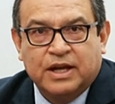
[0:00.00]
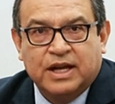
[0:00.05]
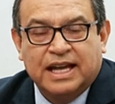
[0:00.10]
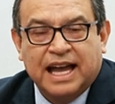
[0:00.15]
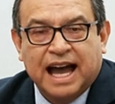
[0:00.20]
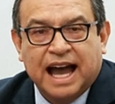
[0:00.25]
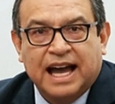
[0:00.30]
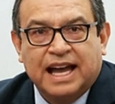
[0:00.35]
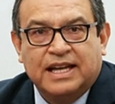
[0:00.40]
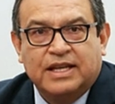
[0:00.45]

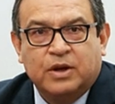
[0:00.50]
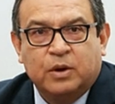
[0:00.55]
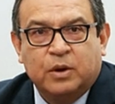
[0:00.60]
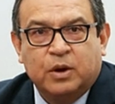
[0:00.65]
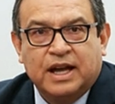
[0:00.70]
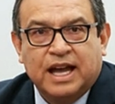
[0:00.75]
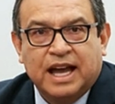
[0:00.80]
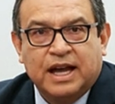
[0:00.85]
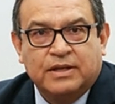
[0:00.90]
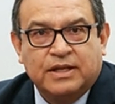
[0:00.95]
Clients
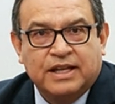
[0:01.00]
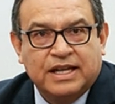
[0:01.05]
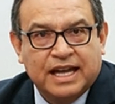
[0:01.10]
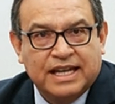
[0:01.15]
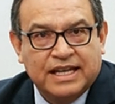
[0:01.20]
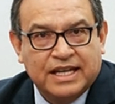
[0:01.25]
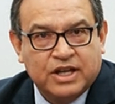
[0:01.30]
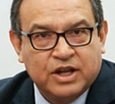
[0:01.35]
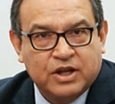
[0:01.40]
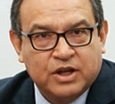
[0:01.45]
were
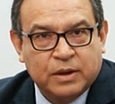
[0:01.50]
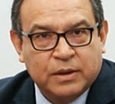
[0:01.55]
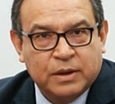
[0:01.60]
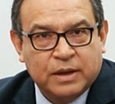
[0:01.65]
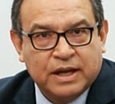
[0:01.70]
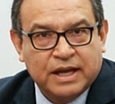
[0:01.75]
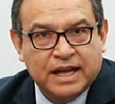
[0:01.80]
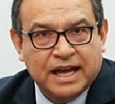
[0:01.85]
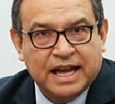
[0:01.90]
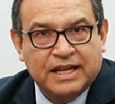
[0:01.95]
evenly
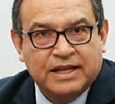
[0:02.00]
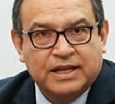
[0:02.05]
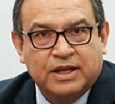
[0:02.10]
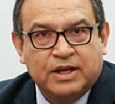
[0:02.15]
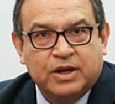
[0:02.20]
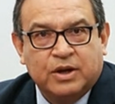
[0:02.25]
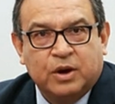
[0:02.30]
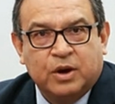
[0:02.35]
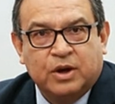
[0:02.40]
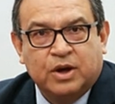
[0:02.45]
distributed into
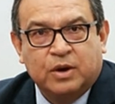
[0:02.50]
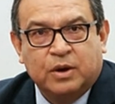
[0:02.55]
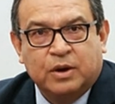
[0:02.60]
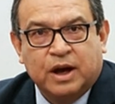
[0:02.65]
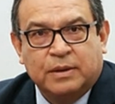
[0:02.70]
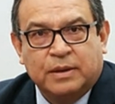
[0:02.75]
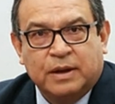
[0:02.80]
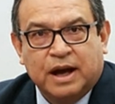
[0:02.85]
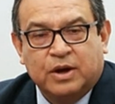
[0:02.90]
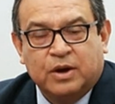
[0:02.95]
2
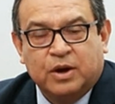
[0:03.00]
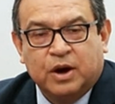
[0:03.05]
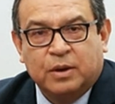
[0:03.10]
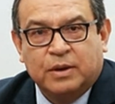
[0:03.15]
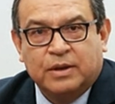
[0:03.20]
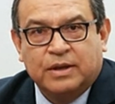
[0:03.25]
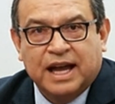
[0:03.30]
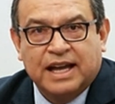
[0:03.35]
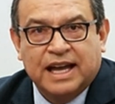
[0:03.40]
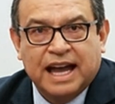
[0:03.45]
treatment
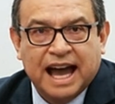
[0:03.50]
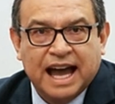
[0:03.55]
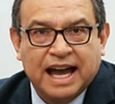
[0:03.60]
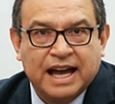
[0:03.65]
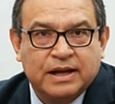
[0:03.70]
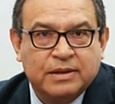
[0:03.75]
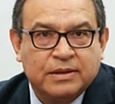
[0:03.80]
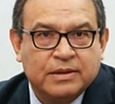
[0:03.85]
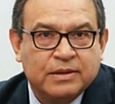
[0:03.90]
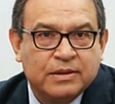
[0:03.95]
groups and
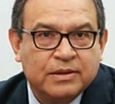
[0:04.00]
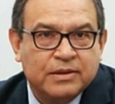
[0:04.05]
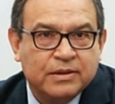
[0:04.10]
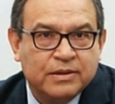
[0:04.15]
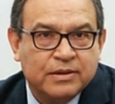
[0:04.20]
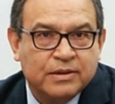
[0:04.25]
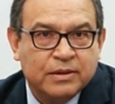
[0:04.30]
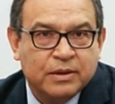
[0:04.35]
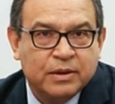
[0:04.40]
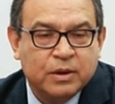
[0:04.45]
a
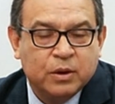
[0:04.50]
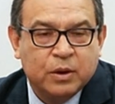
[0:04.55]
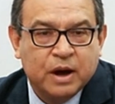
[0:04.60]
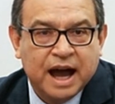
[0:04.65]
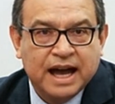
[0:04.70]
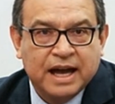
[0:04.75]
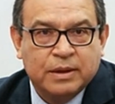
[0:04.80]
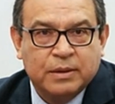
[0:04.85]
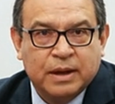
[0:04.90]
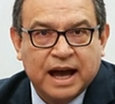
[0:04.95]

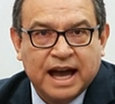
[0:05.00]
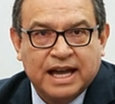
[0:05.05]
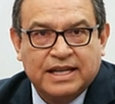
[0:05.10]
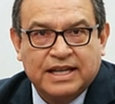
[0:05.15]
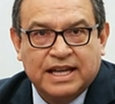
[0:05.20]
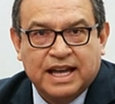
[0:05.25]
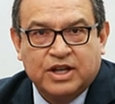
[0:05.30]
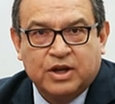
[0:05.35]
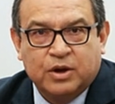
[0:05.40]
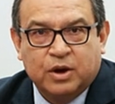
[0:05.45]

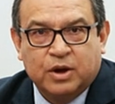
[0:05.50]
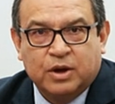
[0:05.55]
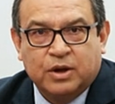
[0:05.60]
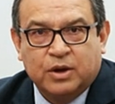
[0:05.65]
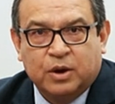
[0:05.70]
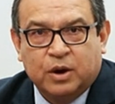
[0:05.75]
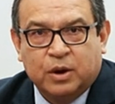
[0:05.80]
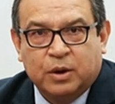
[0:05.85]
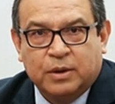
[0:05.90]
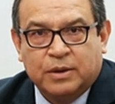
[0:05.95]
randomized control
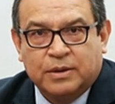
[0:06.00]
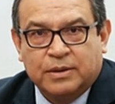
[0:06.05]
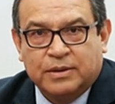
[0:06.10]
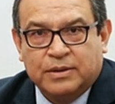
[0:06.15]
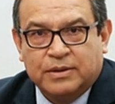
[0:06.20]
group.